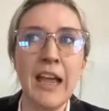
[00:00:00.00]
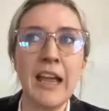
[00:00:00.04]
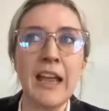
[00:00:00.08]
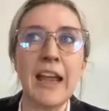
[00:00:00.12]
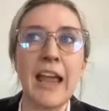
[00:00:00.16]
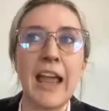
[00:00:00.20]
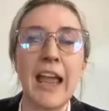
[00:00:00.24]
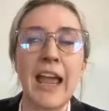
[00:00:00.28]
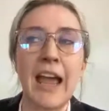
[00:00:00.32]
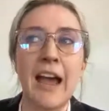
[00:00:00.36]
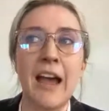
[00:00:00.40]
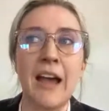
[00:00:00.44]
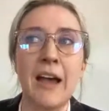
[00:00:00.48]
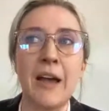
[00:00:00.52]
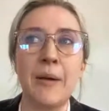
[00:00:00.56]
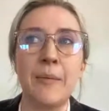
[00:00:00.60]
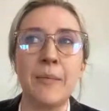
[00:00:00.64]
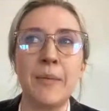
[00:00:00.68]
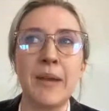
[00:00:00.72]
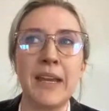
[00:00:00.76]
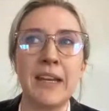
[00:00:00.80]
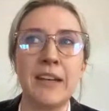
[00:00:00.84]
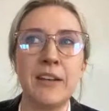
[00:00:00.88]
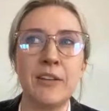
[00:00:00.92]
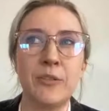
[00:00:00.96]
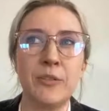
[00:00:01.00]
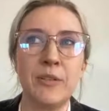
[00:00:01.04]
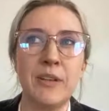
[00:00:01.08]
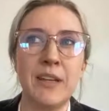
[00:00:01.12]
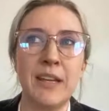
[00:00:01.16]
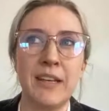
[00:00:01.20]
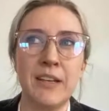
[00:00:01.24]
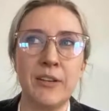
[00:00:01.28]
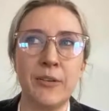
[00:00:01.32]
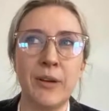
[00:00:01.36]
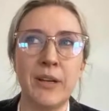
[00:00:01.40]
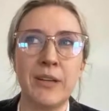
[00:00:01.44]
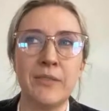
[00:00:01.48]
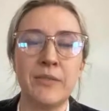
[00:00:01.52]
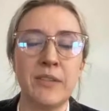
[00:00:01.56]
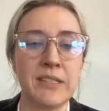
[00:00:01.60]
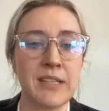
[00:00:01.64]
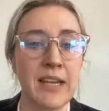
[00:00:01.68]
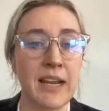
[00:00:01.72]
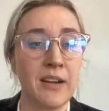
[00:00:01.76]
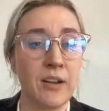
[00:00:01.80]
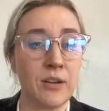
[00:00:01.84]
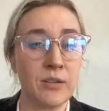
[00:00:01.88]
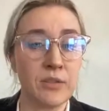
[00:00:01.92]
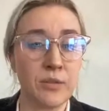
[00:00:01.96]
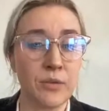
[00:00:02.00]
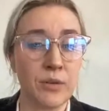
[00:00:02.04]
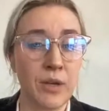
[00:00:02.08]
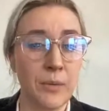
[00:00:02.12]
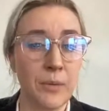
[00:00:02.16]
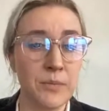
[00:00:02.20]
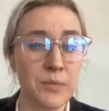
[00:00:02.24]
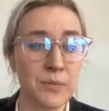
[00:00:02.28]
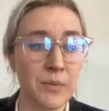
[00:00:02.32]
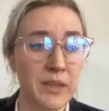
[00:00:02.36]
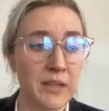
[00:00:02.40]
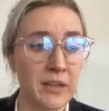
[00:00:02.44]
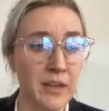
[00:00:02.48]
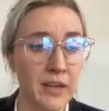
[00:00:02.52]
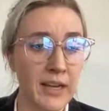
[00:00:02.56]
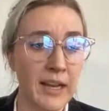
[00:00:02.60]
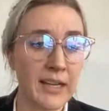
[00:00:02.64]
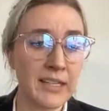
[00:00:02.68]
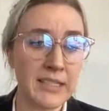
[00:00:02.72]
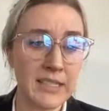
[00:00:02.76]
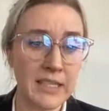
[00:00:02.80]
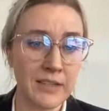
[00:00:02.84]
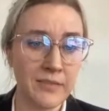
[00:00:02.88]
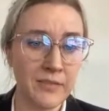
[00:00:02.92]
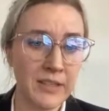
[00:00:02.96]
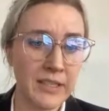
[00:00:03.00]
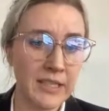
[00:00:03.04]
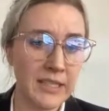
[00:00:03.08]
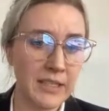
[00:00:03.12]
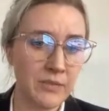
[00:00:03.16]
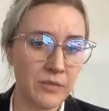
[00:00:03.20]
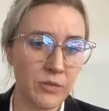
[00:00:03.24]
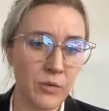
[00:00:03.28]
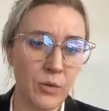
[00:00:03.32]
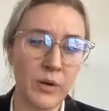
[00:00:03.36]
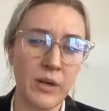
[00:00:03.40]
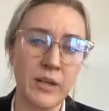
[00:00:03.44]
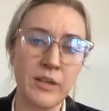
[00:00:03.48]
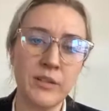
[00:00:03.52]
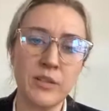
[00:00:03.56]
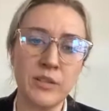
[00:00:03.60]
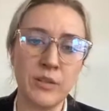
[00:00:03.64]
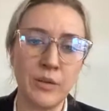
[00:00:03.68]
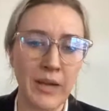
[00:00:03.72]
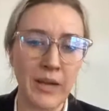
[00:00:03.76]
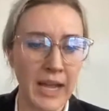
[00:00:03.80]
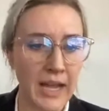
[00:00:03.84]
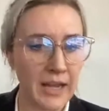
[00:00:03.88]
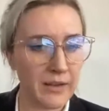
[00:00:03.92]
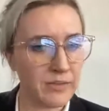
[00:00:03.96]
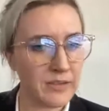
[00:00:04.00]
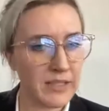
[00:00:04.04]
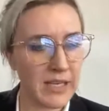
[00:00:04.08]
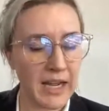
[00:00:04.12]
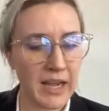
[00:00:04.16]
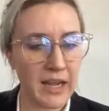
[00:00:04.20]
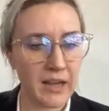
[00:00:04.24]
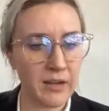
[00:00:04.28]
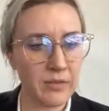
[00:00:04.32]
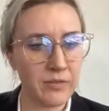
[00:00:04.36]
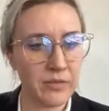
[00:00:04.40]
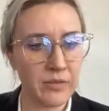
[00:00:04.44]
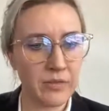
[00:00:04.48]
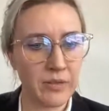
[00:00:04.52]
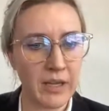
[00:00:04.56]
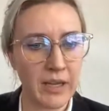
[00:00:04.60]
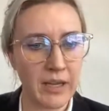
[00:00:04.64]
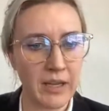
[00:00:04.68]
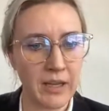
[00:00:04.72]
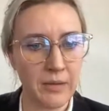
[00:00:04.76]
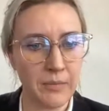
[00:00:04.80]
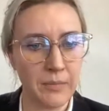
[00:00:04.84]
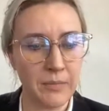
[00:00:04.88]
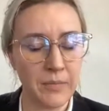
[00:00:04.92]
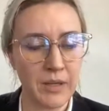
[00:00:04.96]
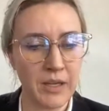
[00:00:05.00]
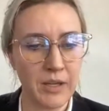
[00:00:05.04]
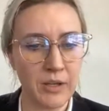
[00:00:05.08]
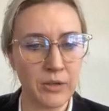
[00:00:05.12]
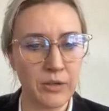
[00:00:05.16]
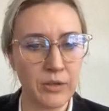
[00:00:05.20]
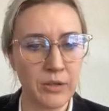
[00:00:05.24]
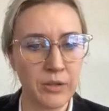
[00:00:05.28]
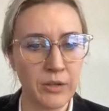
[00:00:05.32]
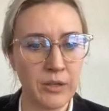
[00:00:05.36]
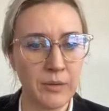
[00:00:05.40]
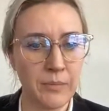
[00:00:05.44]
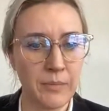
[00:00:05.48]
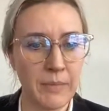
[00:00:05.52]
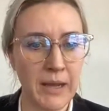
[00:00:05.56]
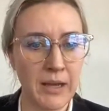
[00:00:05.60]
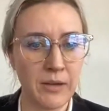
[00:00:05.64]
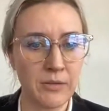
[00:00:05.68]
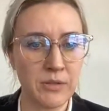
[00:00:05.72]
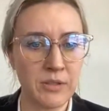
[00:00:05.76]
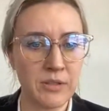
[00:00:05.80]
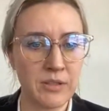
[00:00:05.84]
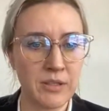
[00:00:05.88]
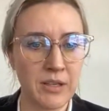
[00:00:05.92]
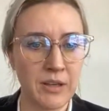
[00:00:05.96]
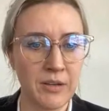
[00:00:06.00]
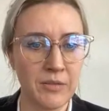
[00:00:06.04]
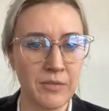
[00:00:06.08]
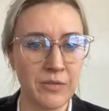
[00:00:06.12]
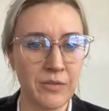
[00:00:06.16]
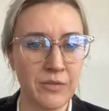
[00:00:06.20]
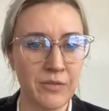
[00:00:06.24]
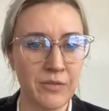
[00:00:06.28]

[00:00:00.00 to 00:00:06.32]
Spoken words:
Integrative design also comes with connectivity, of course. You have to have a good amount of